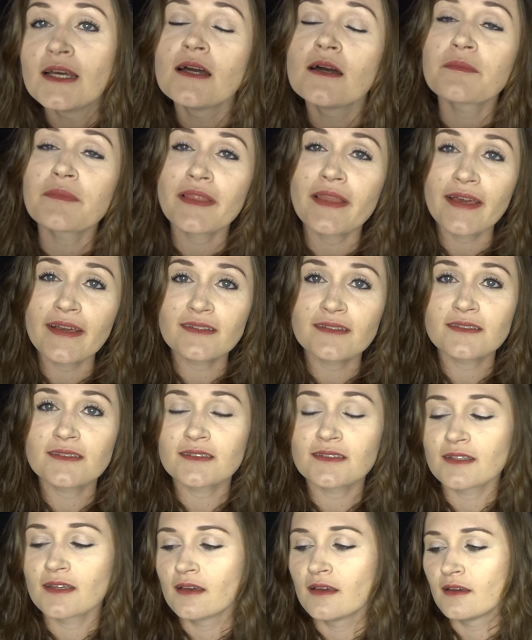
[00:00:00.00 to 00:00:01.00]
But
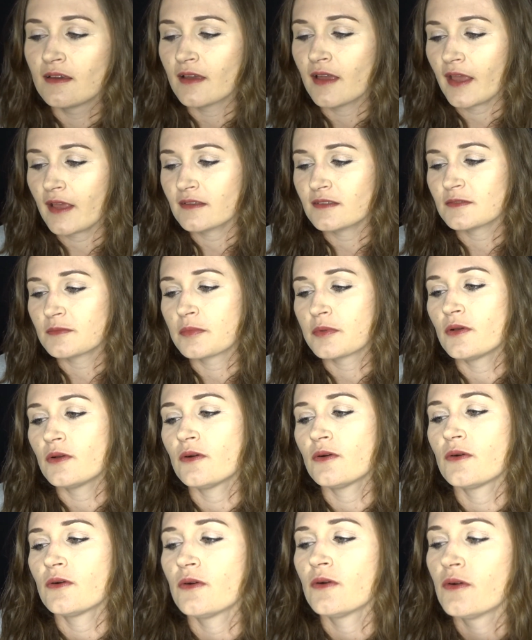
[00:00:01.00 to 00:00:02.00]
let's
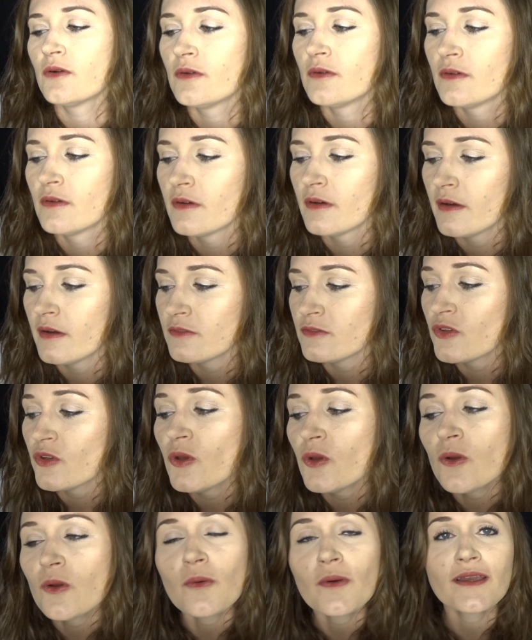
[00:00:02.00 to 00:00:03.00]
explore
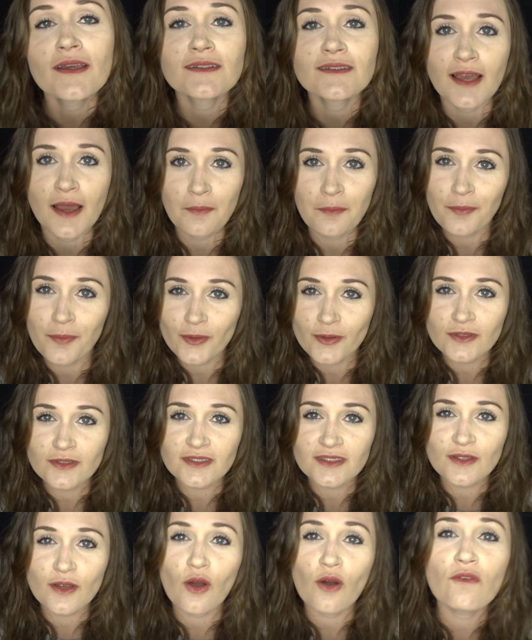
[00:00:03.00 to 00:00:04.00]
two
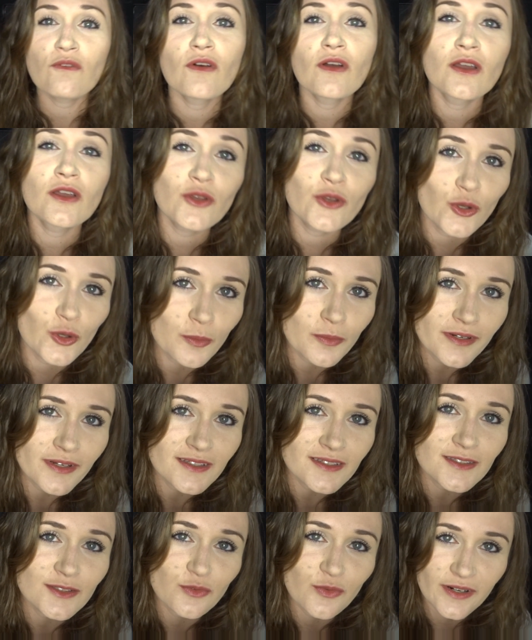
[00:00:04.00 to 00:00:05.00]
examples of
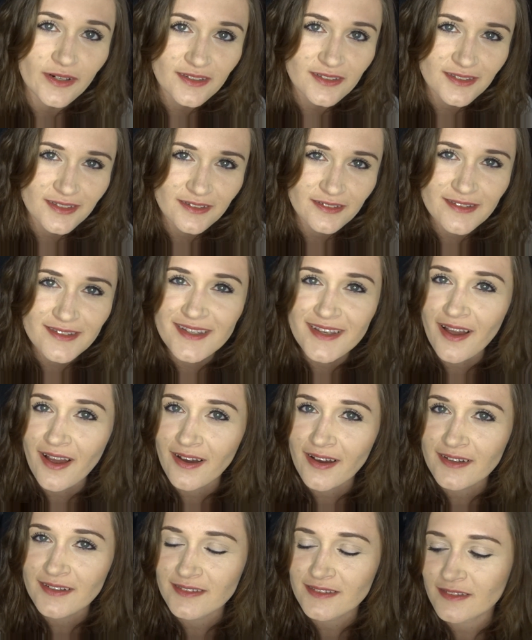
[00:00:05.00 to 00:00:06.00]
humanist Renaissance
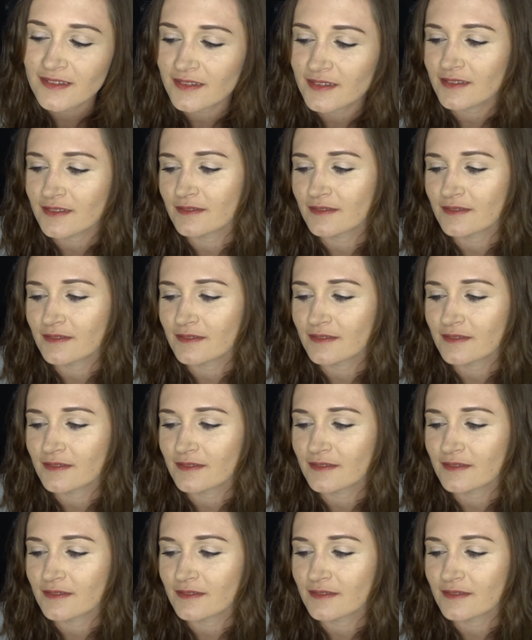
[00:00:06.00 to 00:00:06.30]
art.